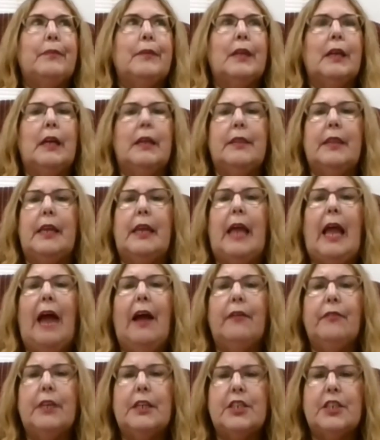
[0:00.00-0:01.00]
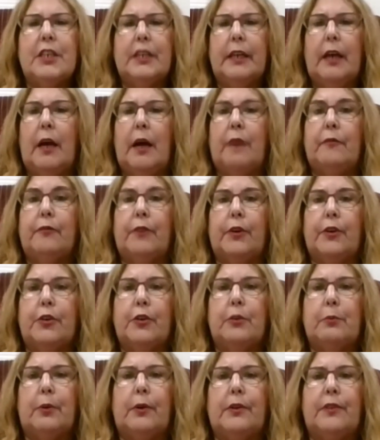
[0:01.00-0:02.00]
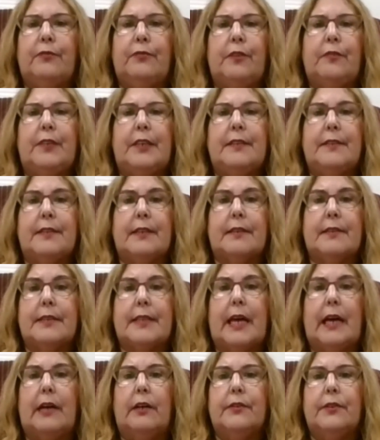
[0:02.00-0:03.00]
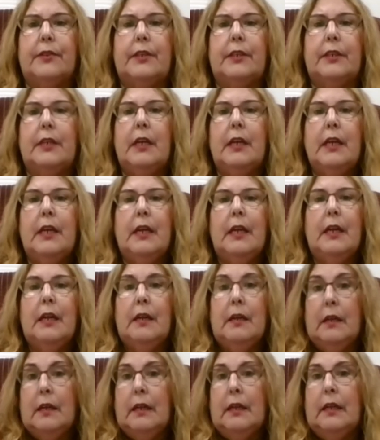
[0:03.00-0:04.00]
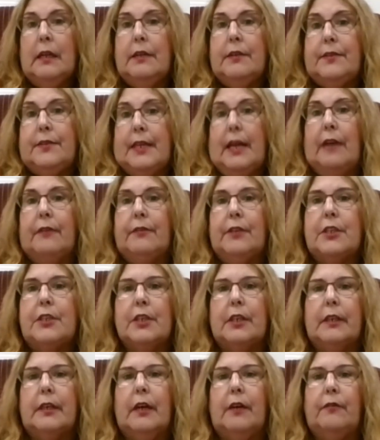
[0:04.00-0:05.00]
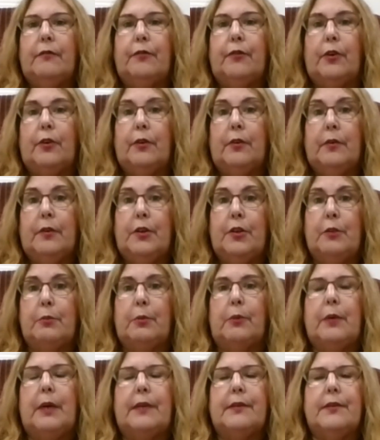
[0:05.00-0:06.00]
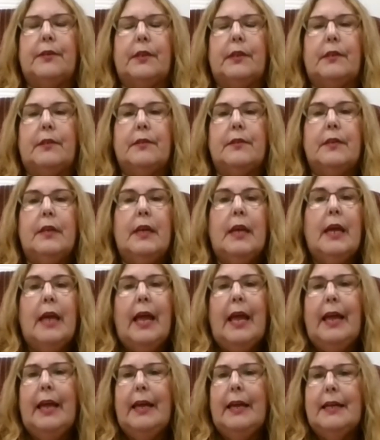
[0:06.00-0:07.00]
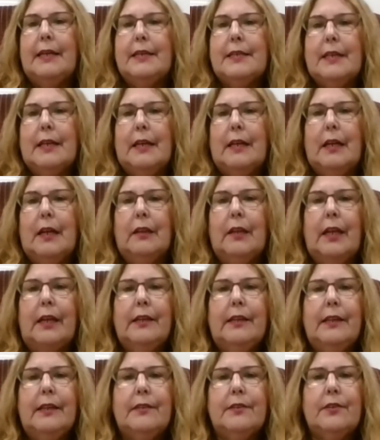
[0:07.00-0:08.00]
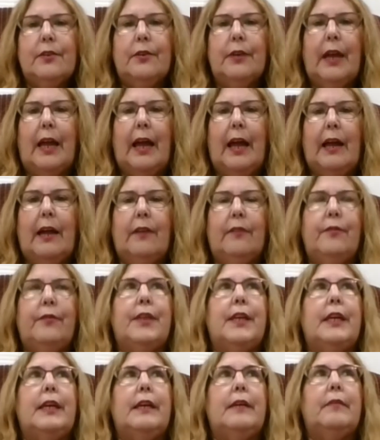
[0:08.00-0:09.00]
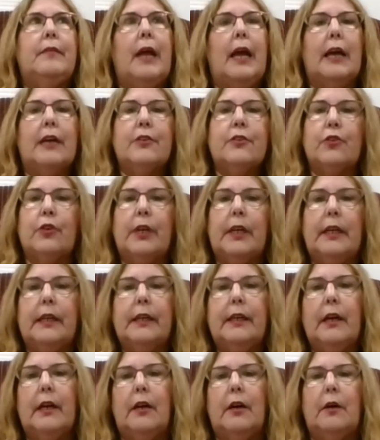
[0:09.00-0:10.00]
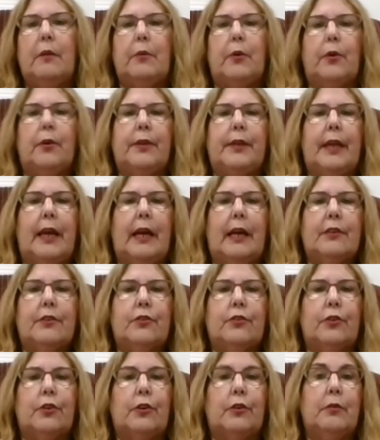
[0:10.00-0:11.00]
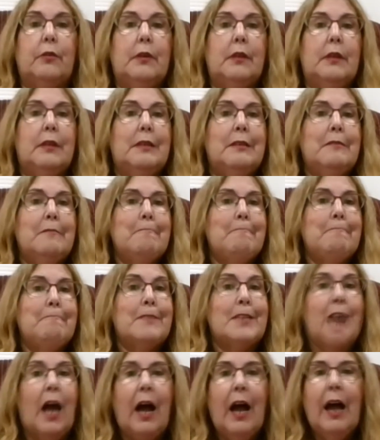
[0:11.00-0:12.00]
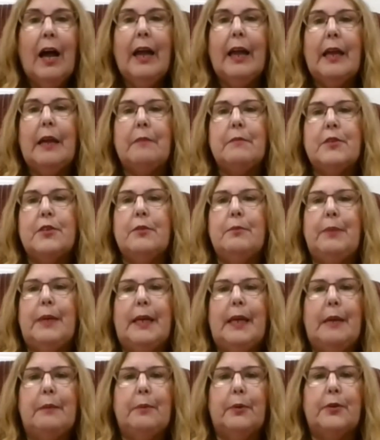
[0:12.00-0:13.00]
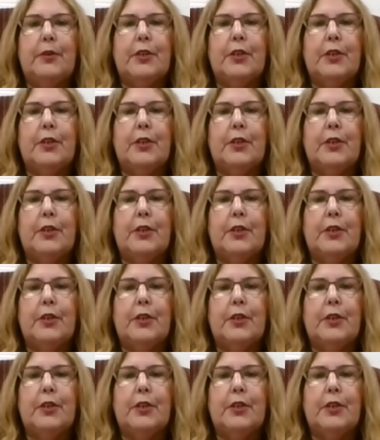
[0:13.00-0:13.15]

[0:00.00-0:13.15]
the average income for Huber is 56,000 is the average income for Huber residents. And a lot of these don't have the extra income or the extra time to be able to